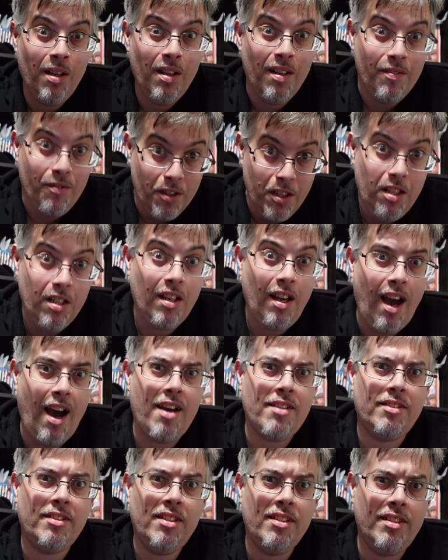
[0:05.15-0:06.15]
for you
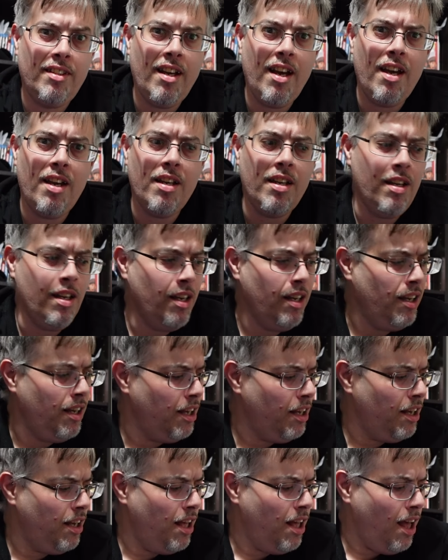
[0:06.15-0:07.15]
guys today.
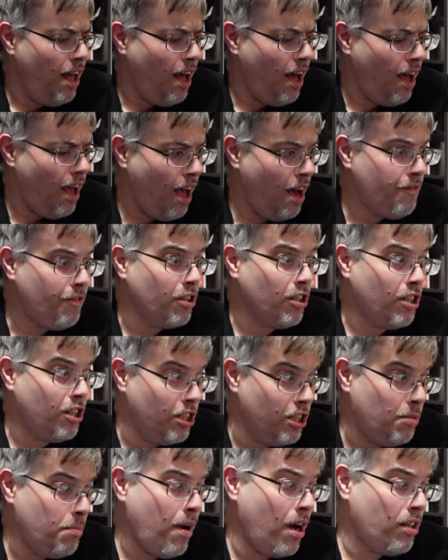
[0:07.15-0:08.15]
I have a
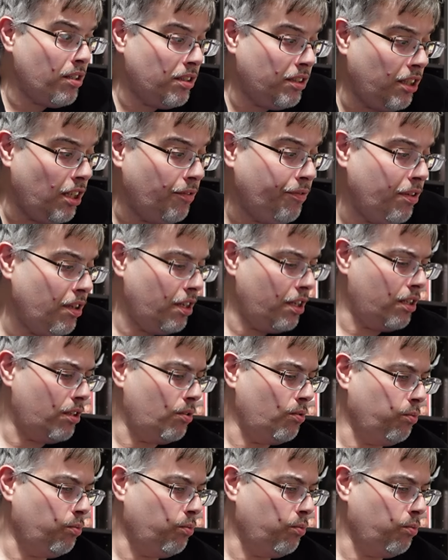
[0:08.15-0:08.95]
good amount of stuff here.